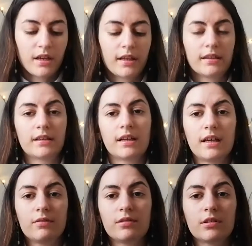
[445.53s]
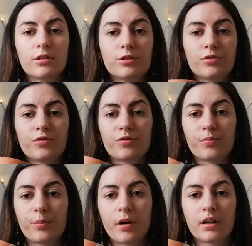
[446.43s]
And then I have a lot of
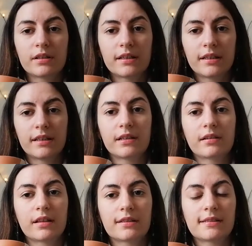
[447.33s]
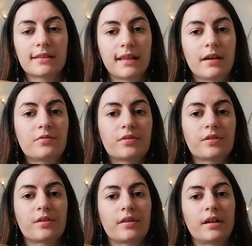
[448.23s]
part here that's left
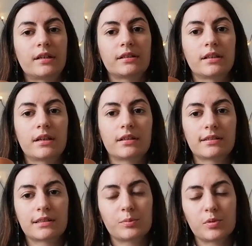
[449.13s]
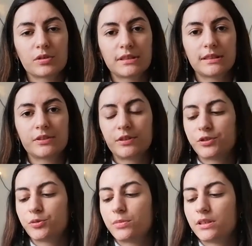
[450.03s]
that supposedly is going
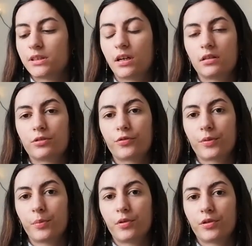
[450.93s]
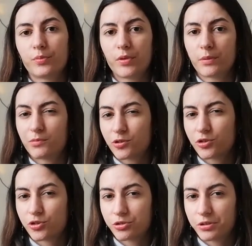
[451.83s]
to be the color of the pot, but I'm not
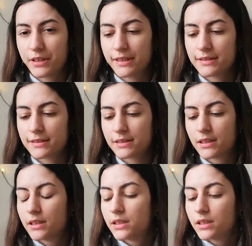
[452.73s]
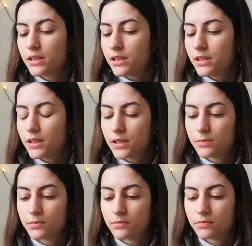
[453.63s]
sure yet. I
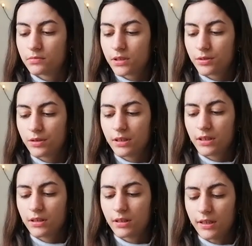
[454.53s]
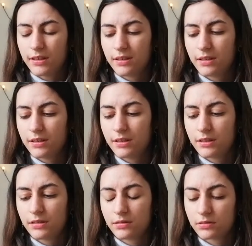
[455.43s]
don't think I like it like that.